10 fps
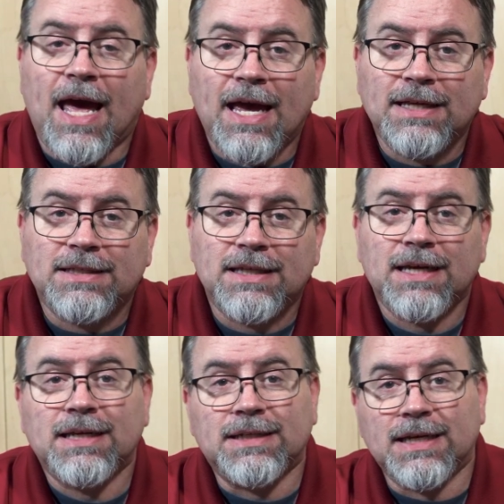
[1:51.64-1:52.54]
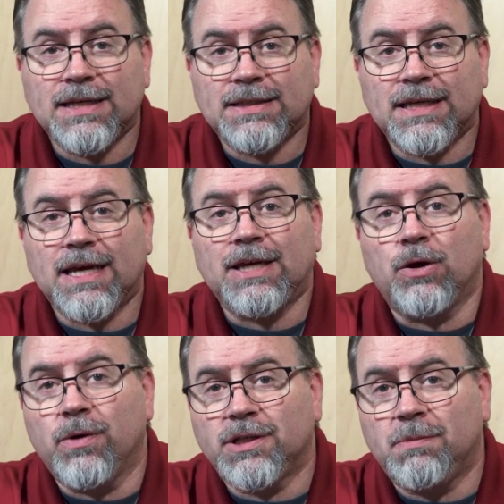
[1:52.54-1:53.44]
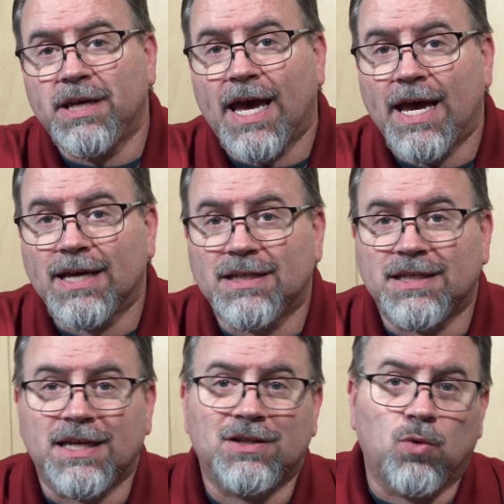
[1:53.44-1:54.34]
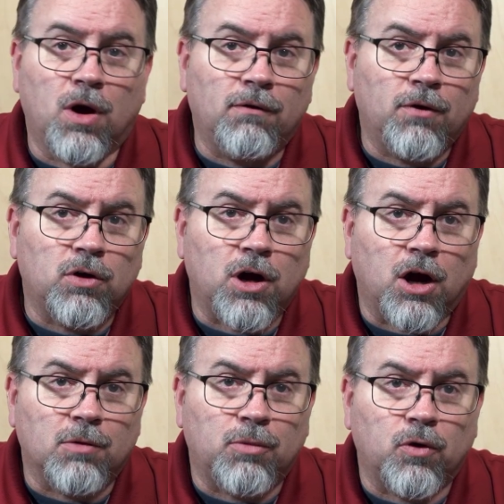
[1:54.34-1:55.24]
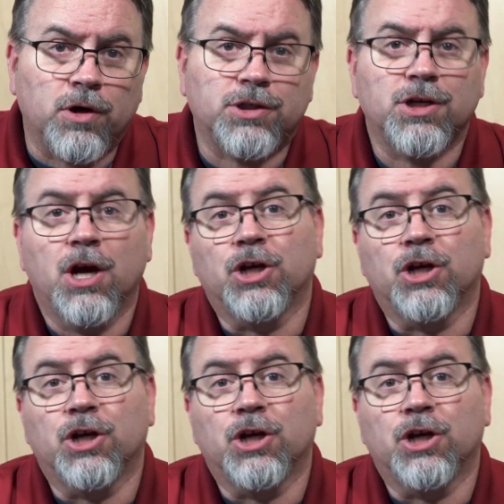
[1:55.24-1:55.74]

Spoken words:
AC, DC, USB ANC, 12 volt car ports,